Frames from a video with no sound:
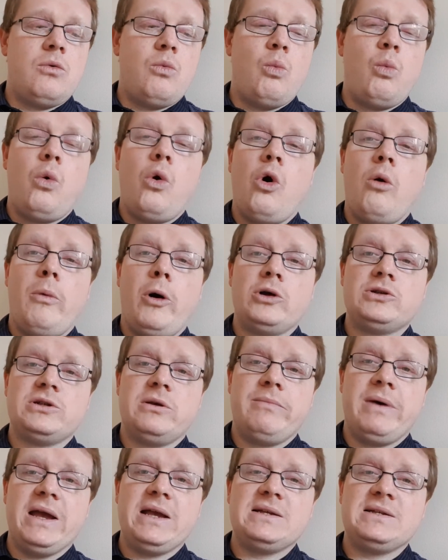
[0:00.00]
War boss
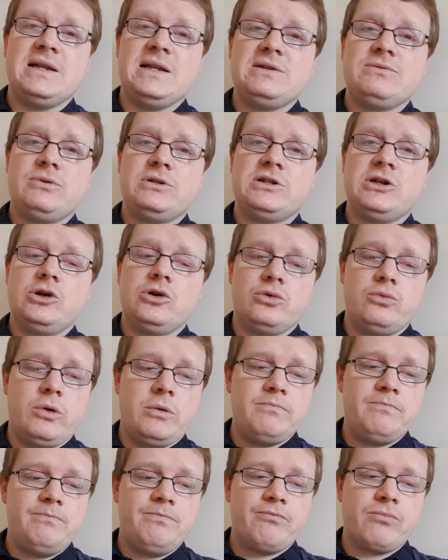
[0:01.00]
on bike, so this one's a good
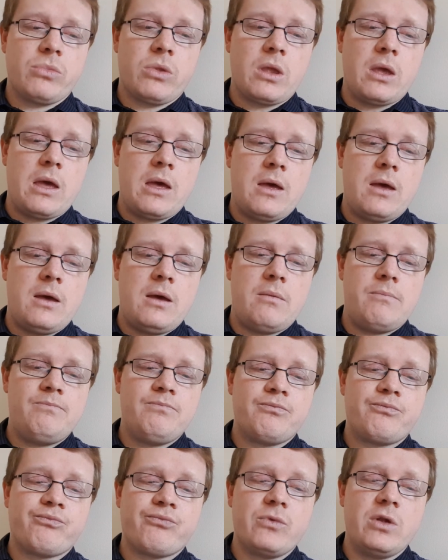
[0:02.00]
one.
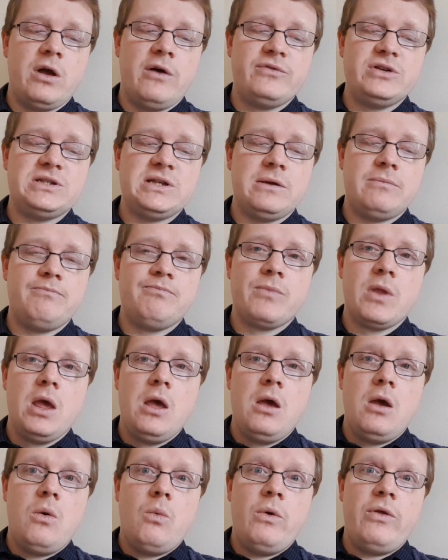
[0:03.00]
Obviously,
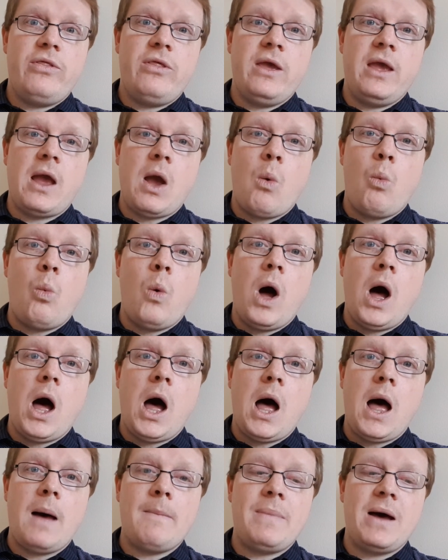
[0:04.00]
with the
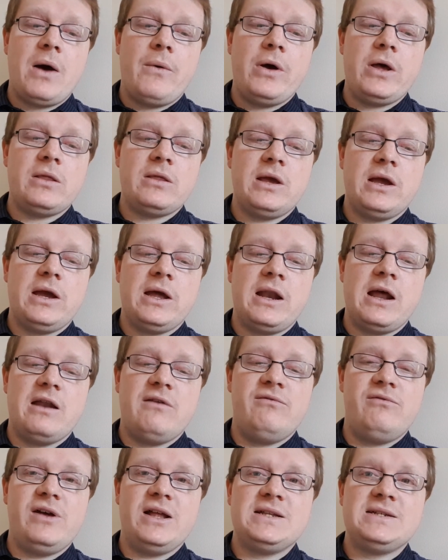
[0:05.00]
war power, they can
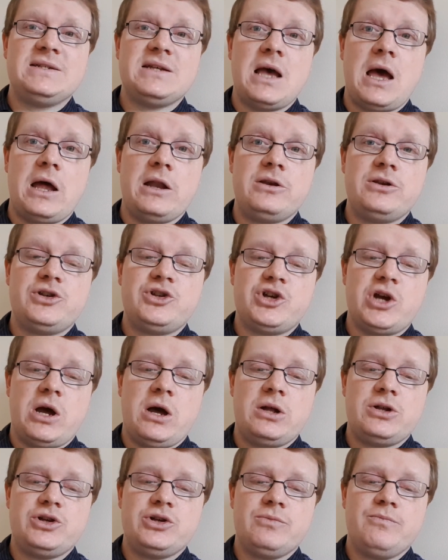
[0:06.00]
advance and
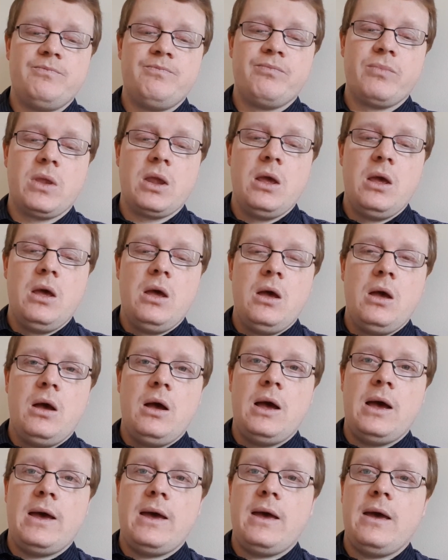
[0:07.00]
charge.
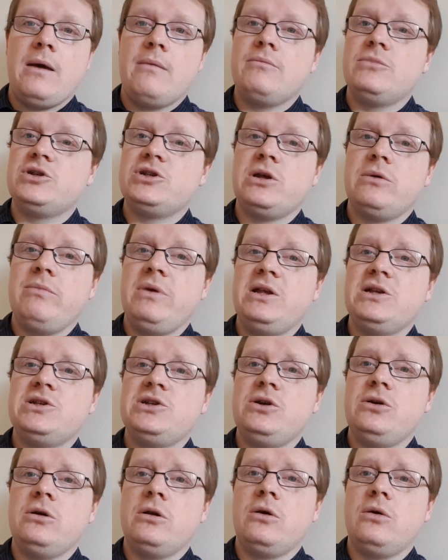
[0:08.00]
So it means
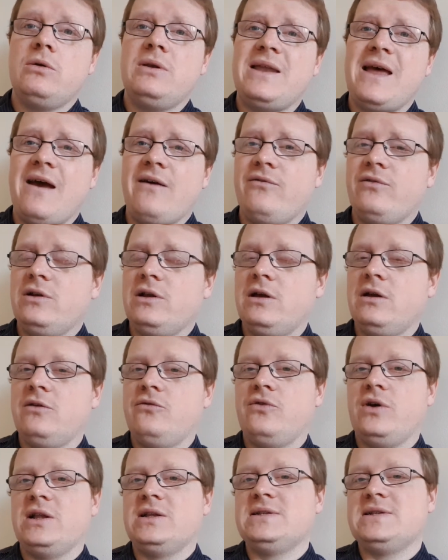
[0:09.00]
you're going to definitely
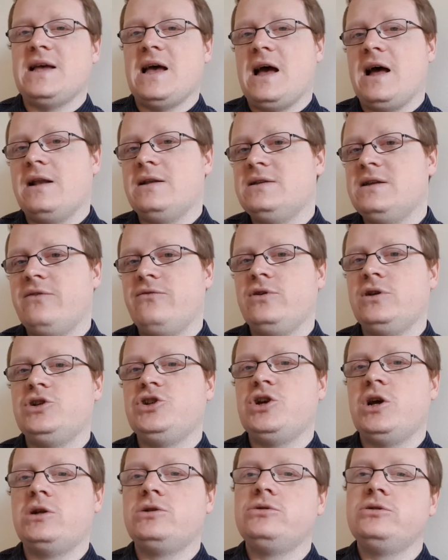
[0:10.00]
advance and definitely
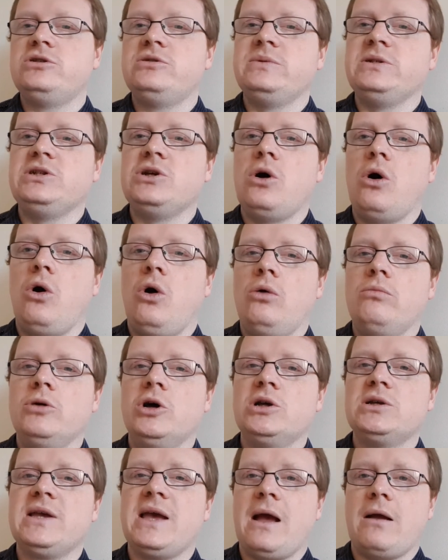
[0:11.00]
charge, which means you're
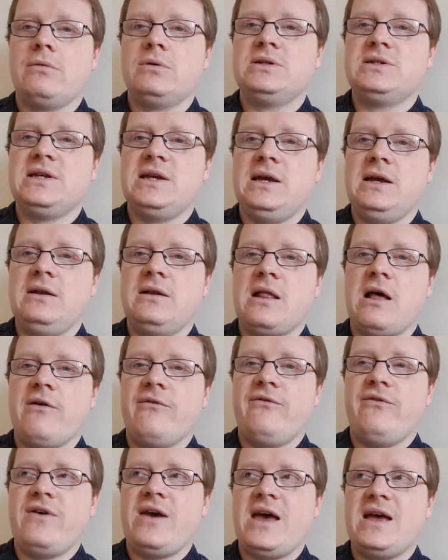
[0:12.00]
almost guaranteed that
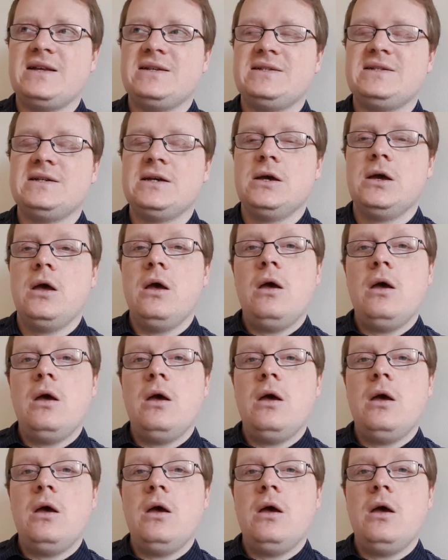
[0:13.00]
first